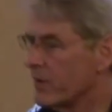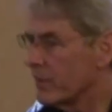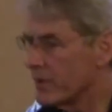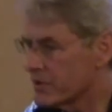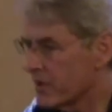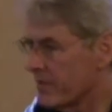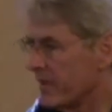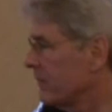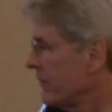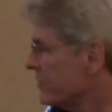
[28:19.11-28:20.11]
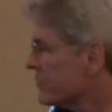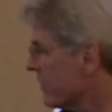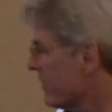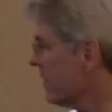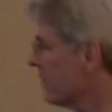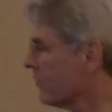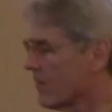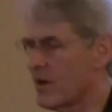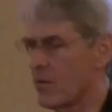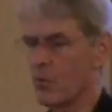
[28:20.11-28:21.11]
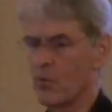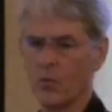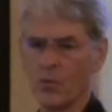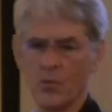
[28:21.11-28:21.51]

you know we tried to be, we did try to be careful about